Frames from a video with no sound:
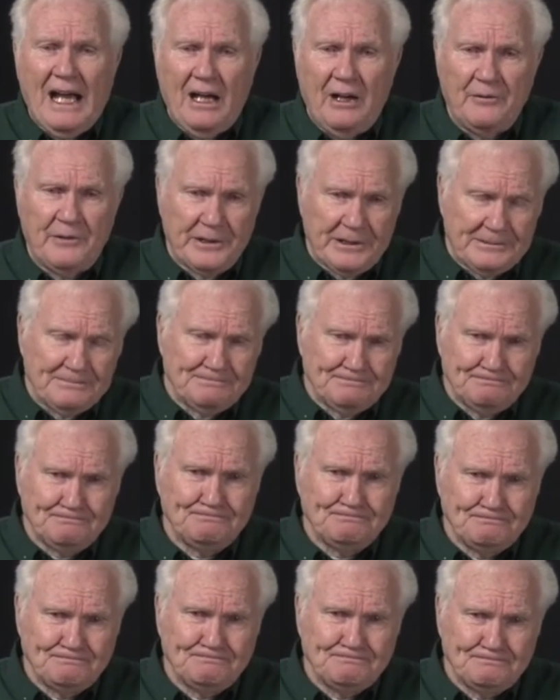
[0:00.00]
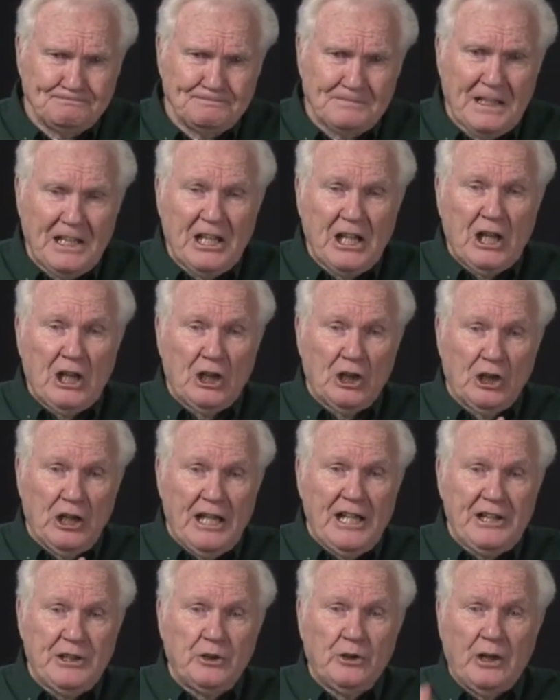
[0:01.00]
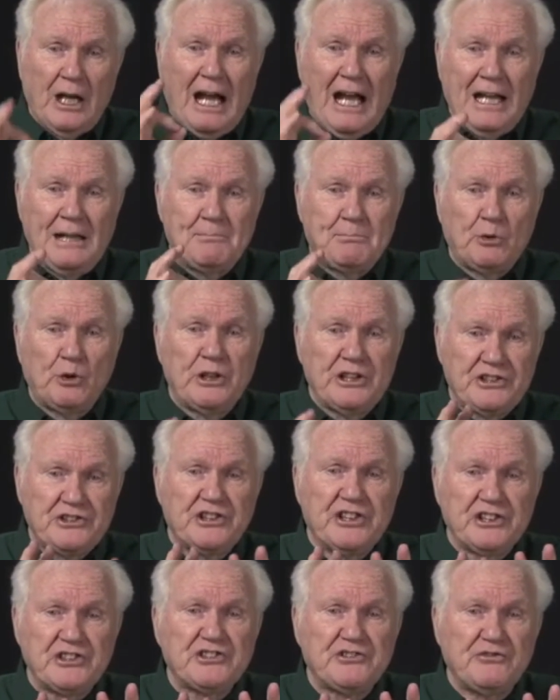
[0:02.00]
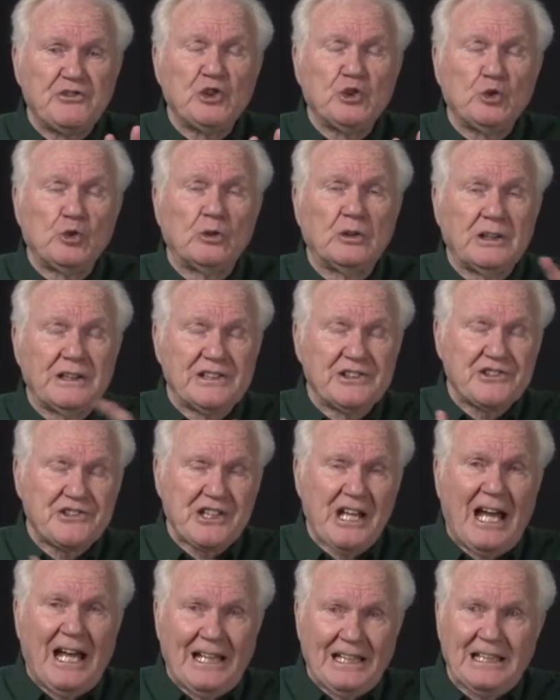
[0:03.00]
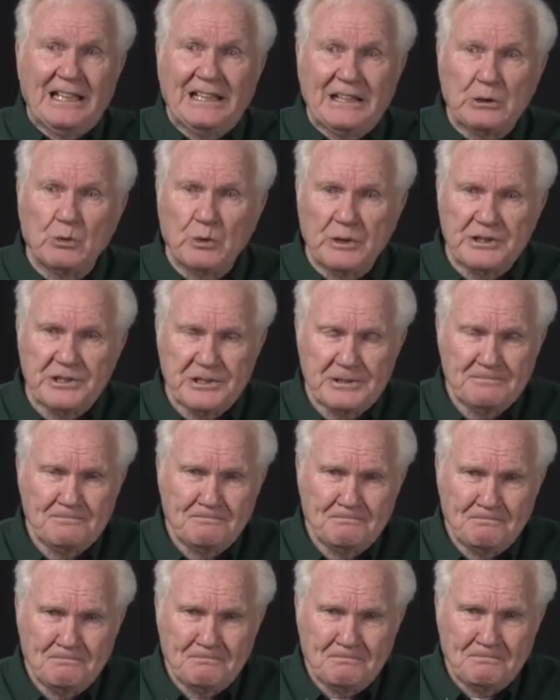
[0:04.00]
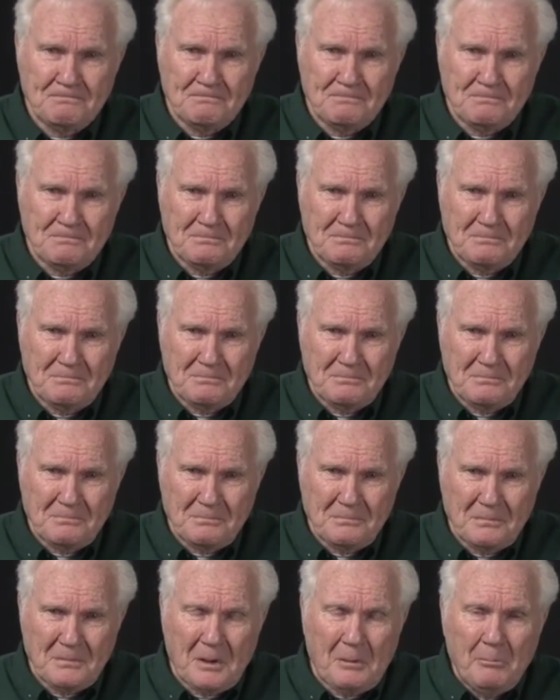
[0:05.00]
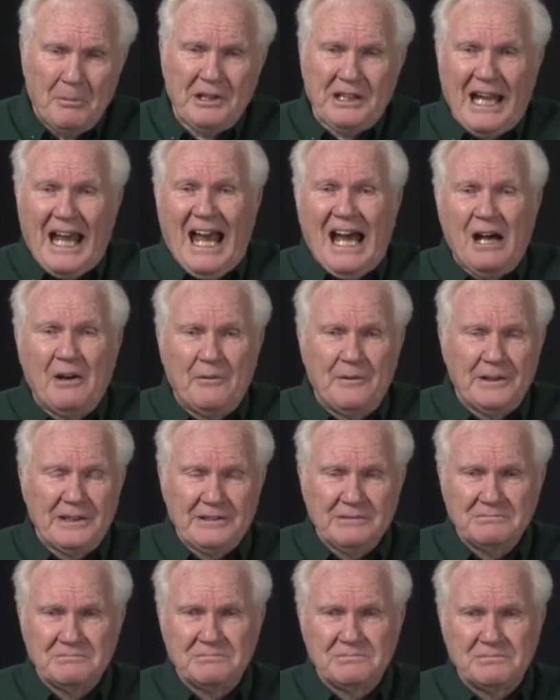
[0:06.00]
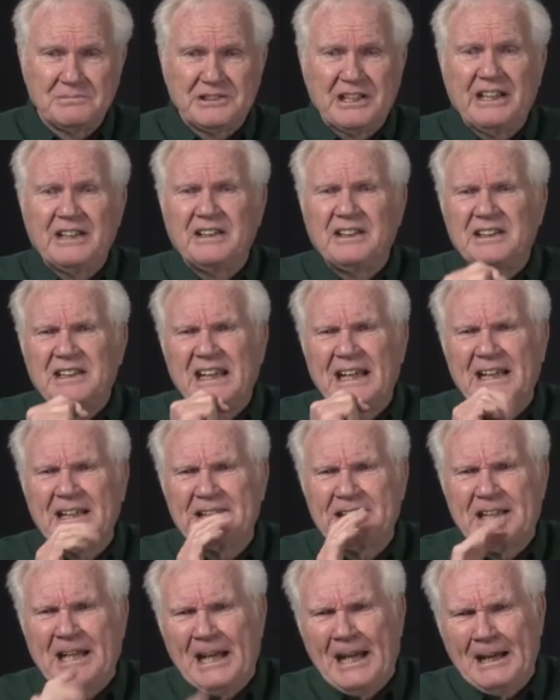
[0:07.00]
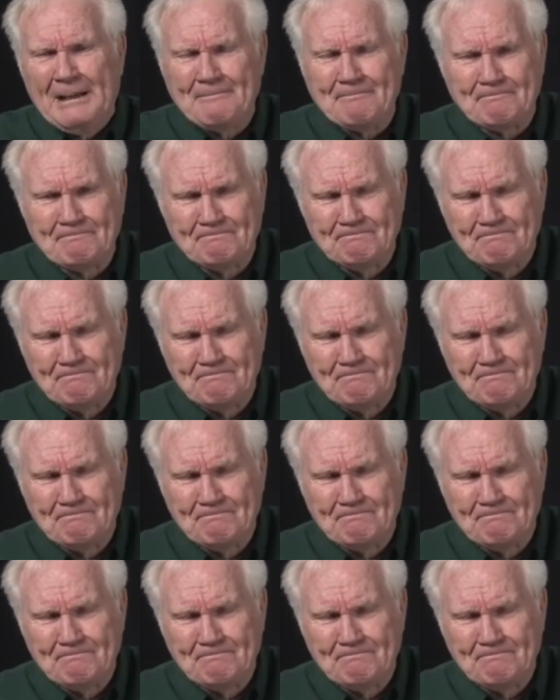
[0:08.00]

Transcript: Alvin. Later, I preached his funeral in sign language. But Alvin said, Ted Camp,